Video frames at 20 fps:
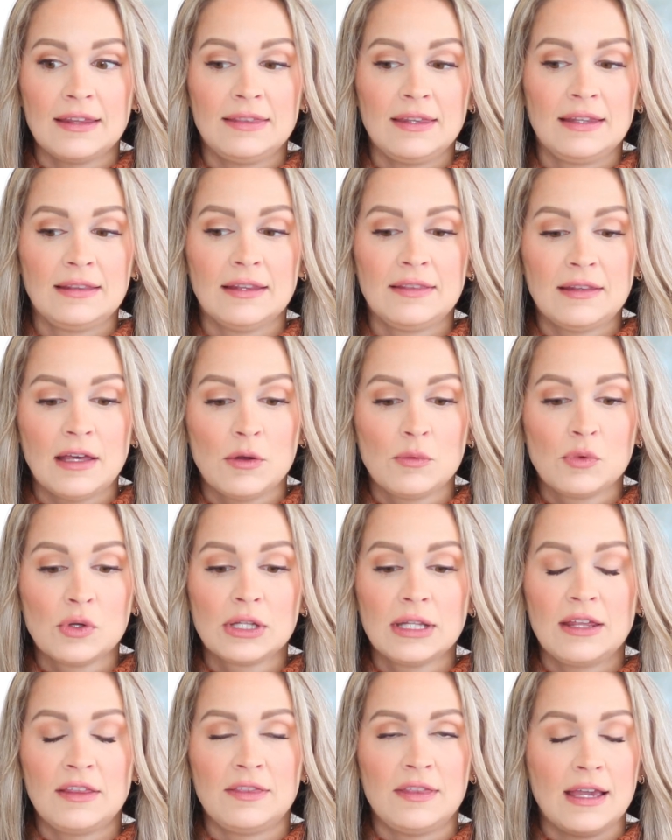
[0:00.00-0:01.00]
I think that they
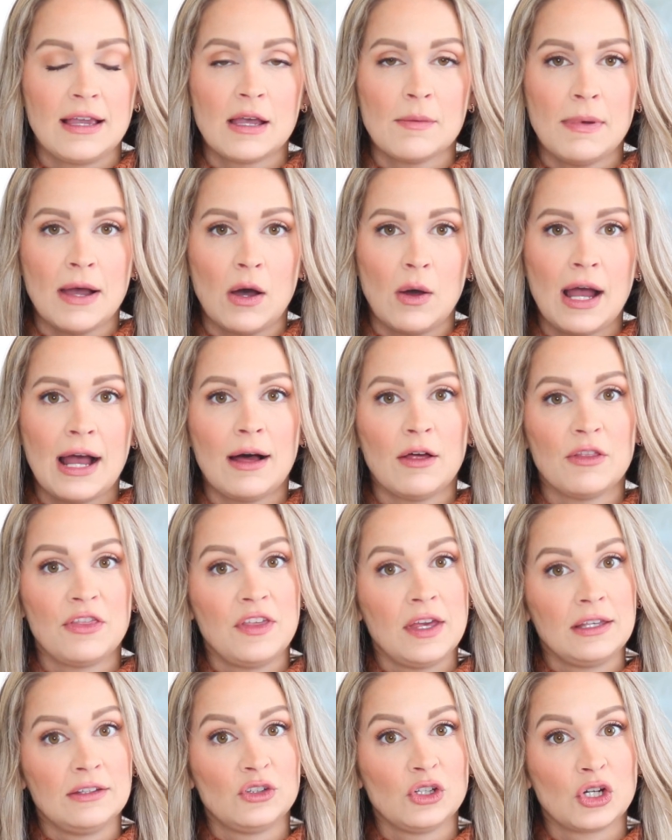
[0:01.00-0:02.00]
really think about how
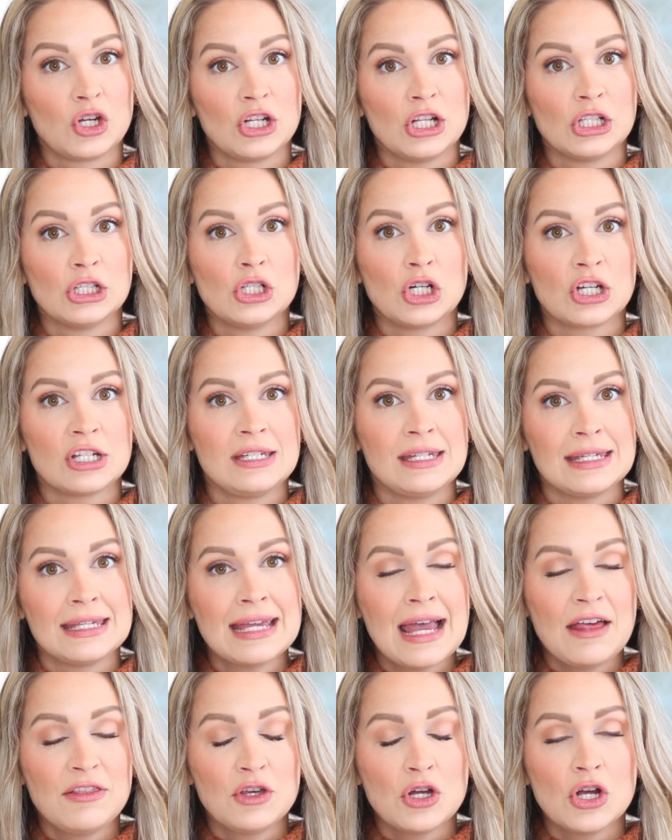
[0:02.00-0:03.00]
things are gonna look
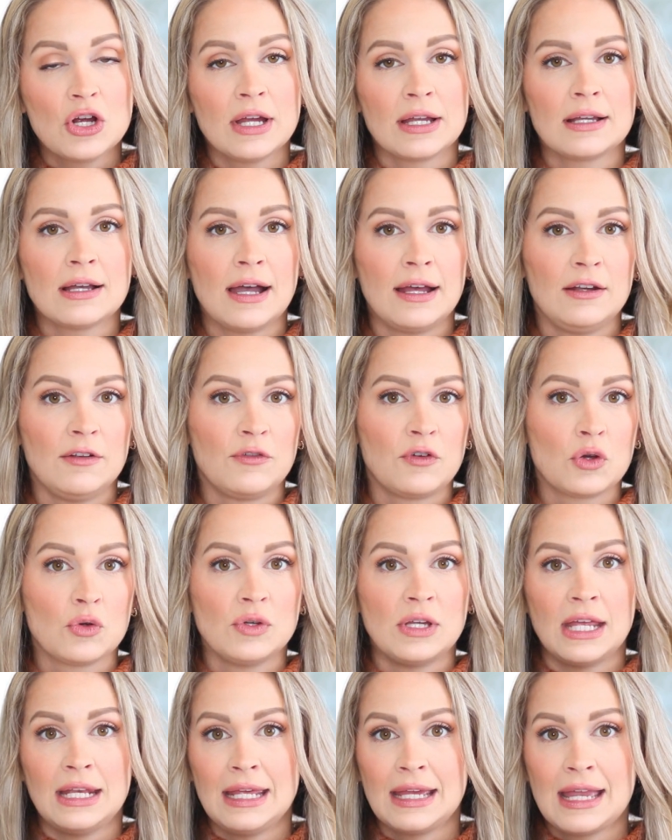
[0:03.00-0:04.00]
together and kind of
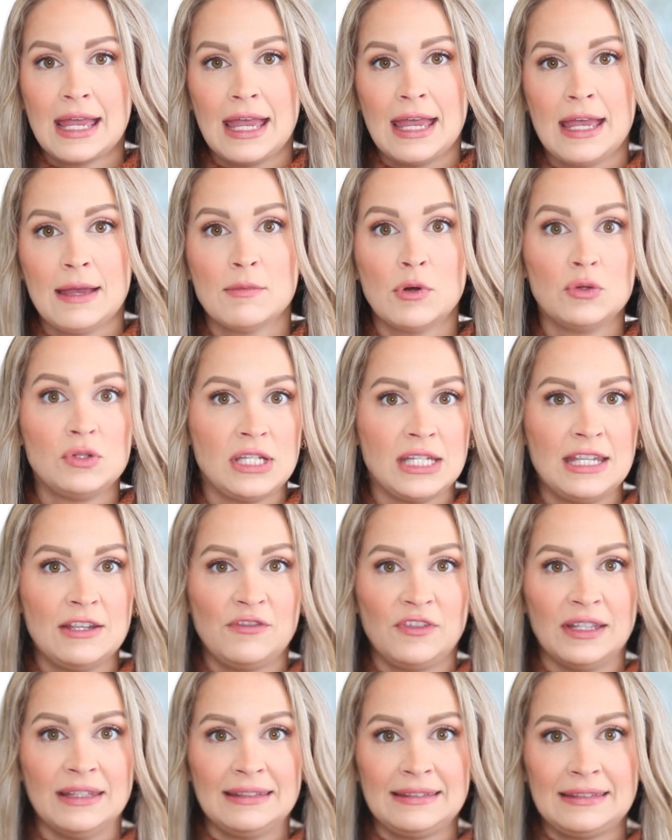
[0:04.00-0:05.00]
creating a motif and